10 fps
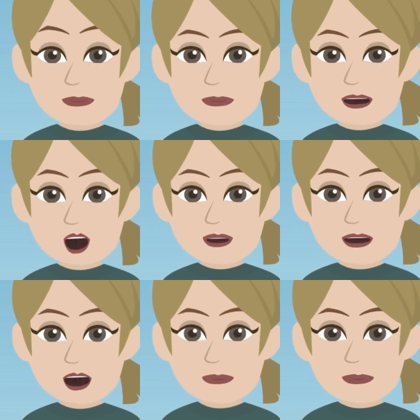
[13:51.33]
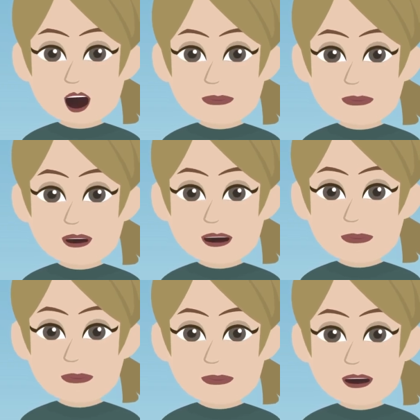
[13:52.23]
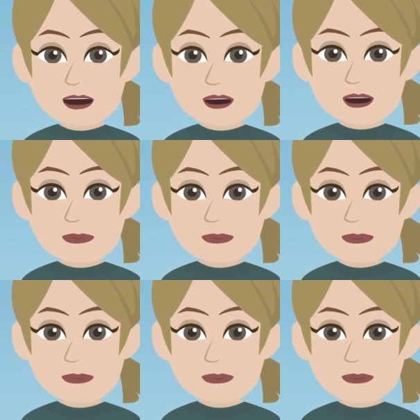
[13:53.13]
Deliberately focusing into the...